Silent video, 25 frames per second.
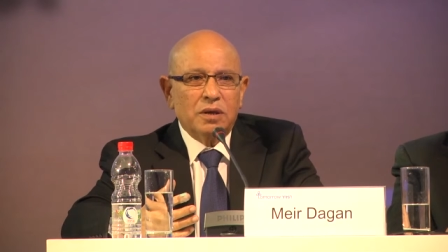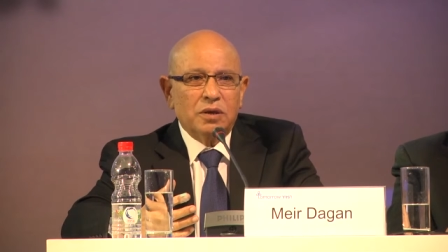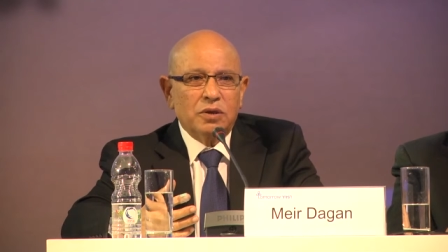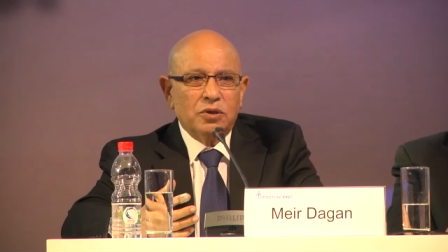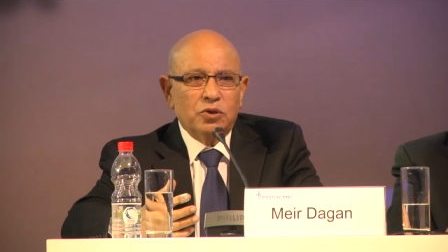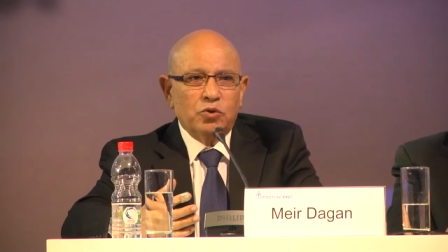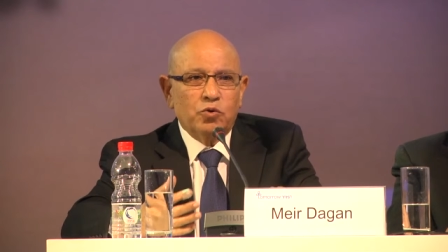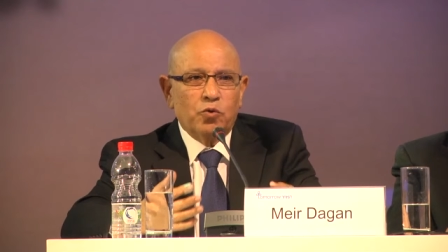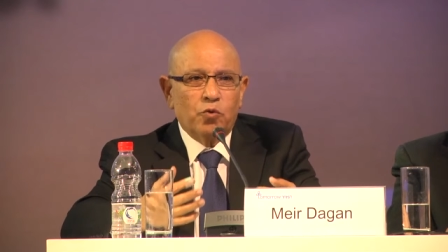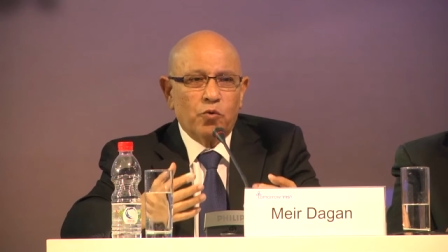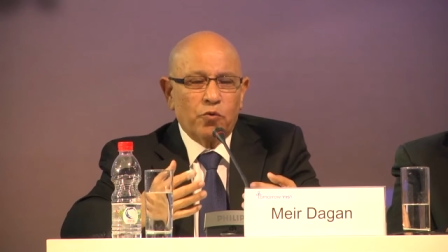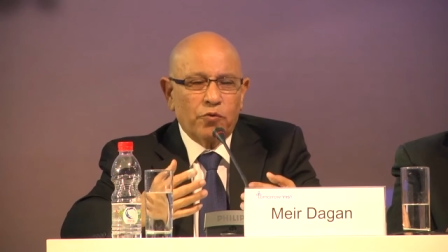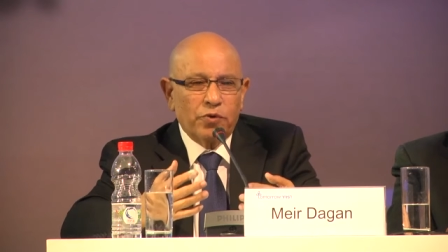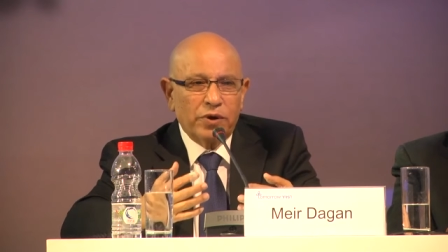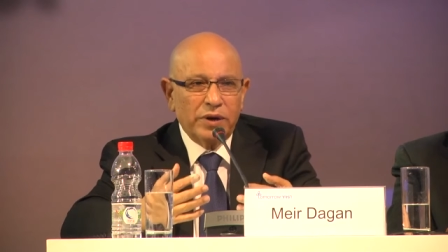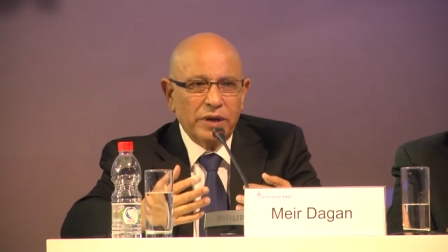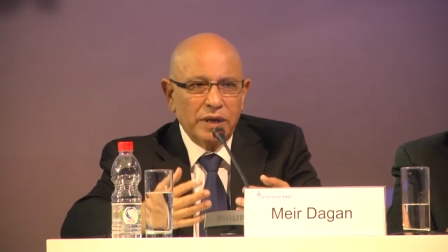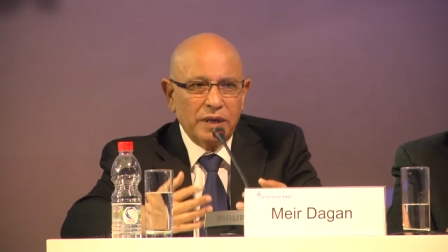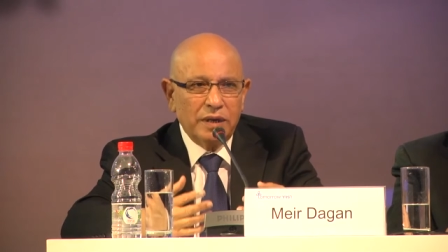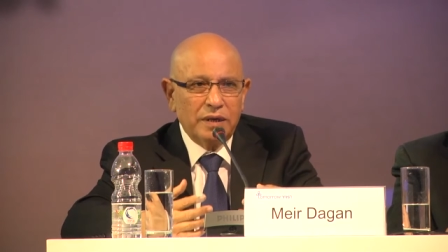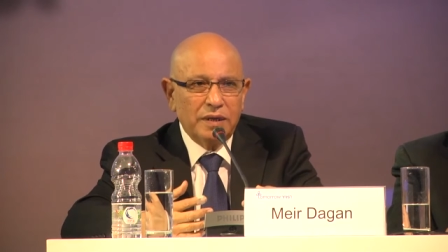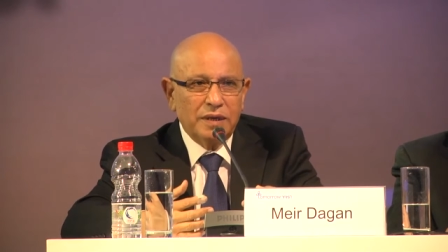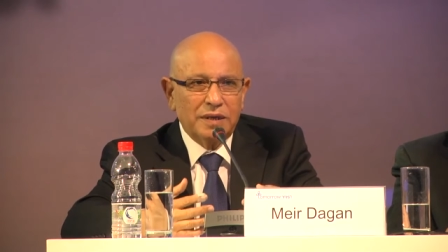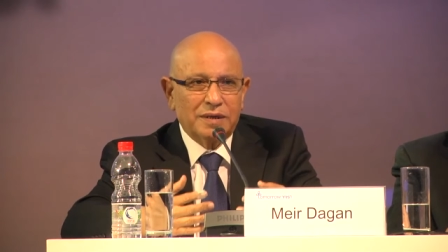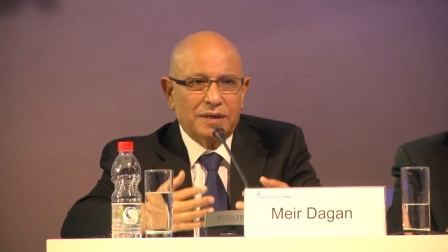You
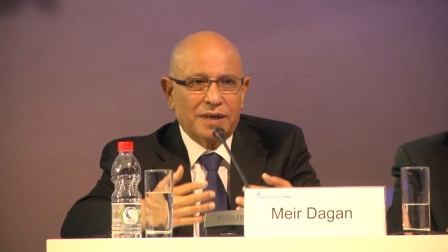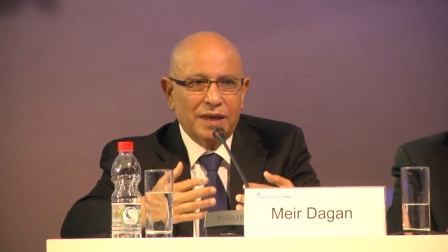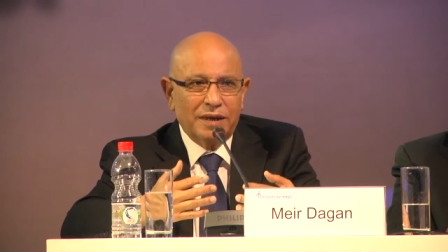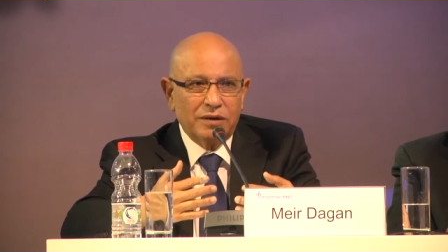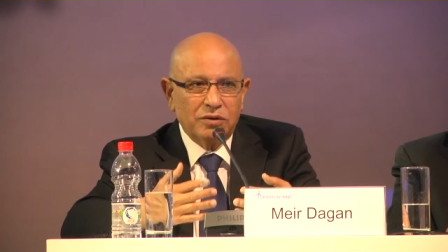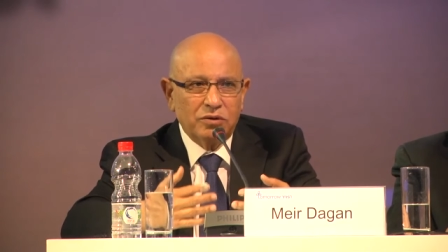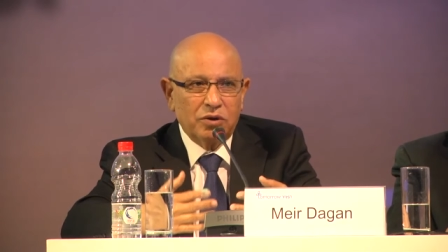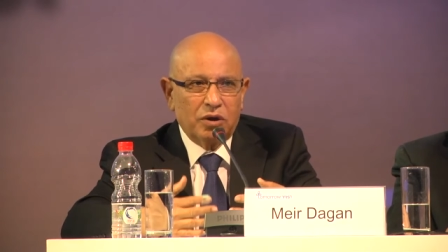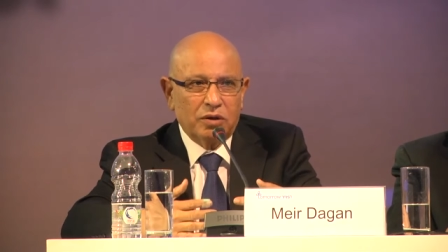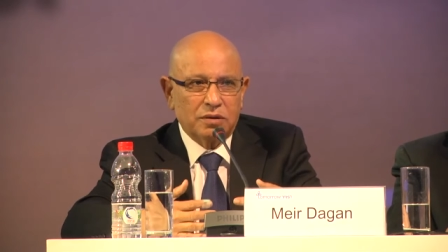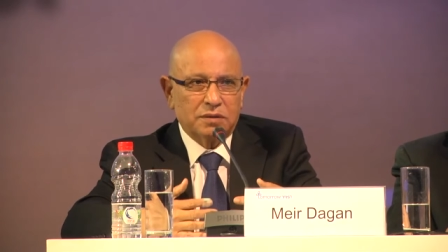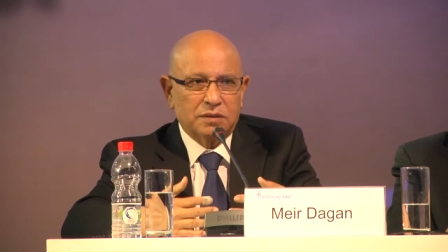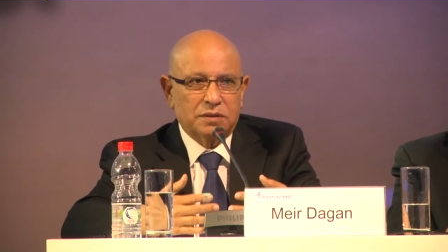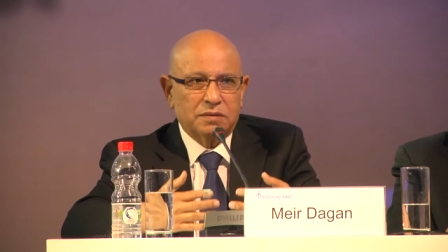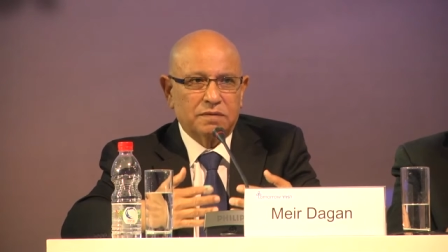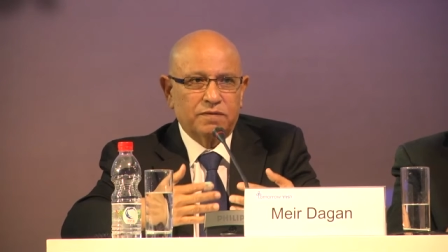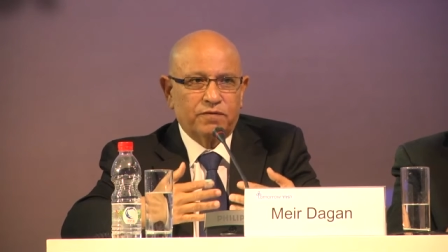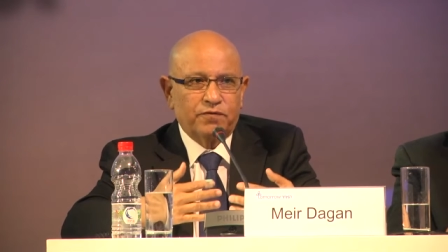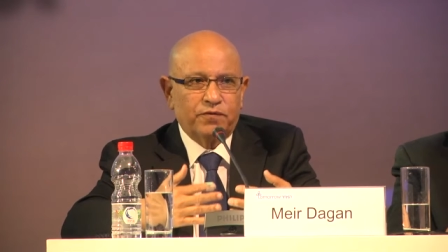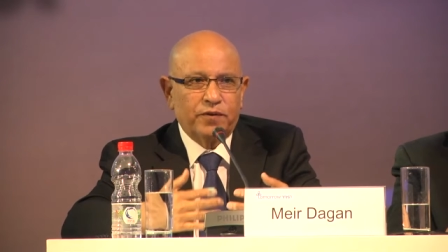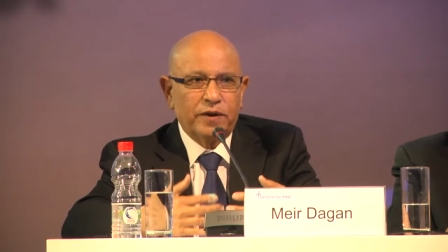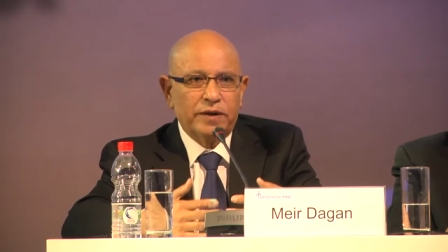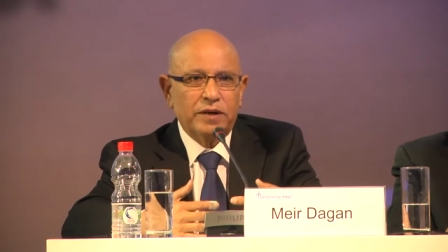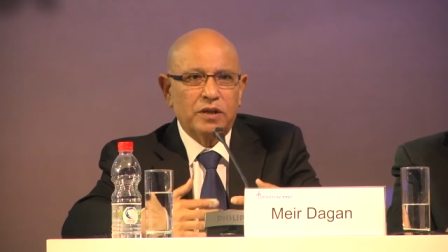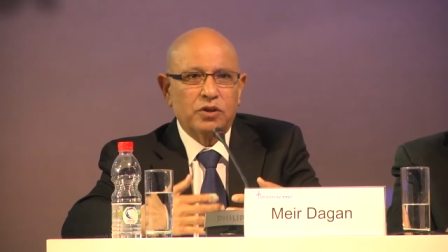really cannot
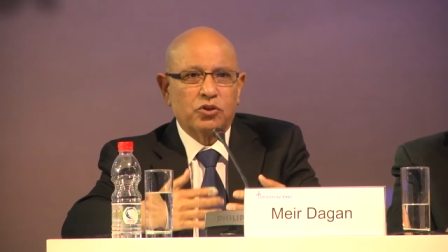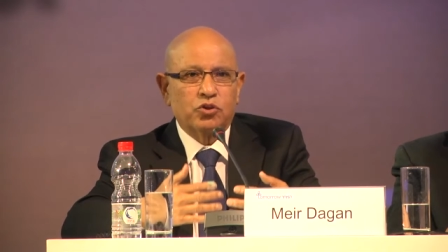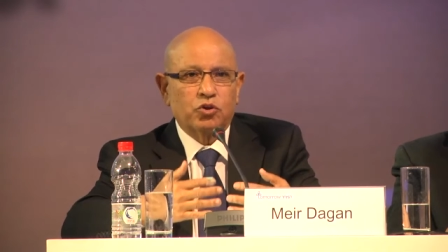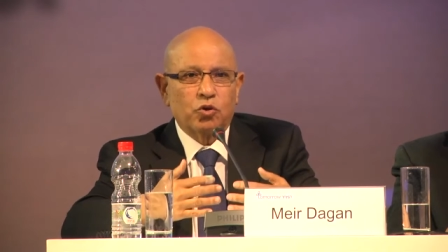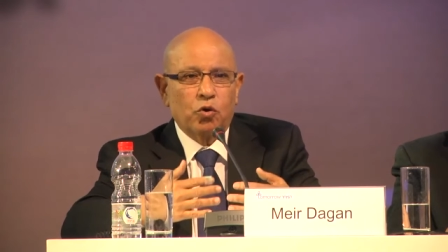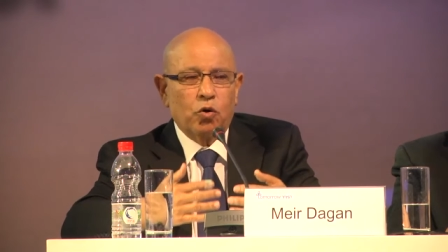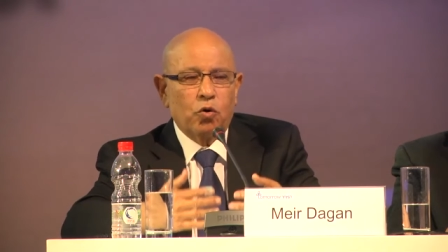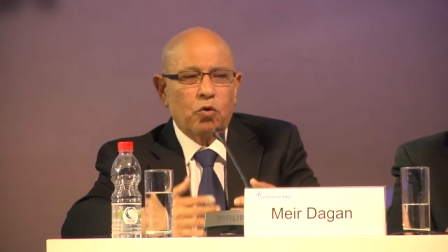finish